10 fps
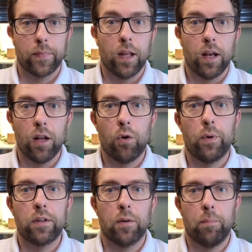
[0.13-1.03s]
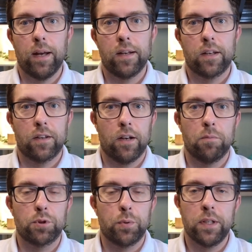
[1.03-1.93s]
Hello, welcome back. I'm
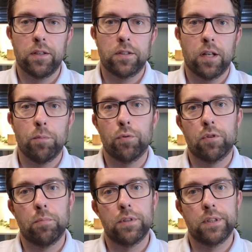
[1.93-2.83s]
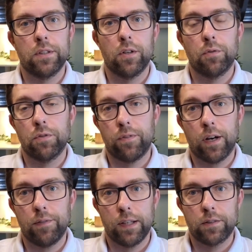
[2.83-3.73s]
Swedish and I moved to Brazil over
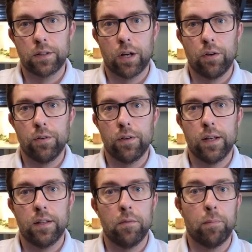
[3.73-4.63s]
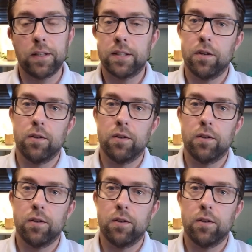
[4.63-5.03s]
five years ago and in my channel I